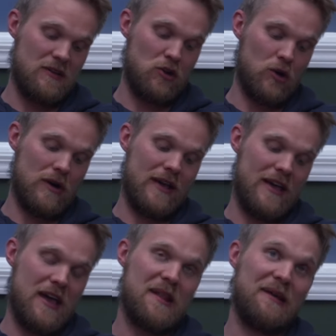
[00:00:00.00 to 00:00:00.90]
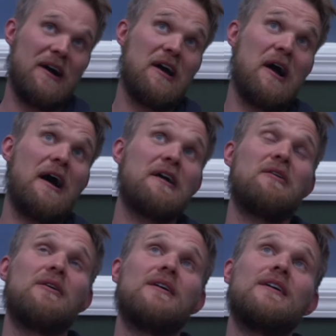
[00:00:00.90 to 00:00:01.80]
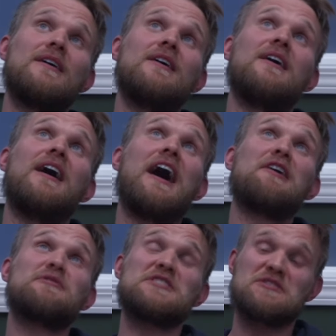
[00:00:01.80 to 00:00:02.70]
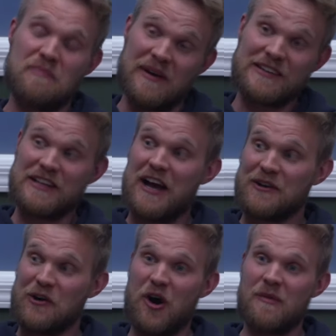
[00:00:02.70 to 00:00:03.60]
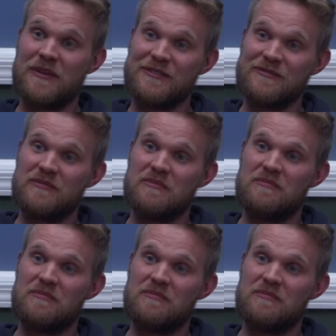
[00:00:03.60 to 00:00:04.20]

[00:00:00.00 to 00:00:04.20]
no, and I respect that comment,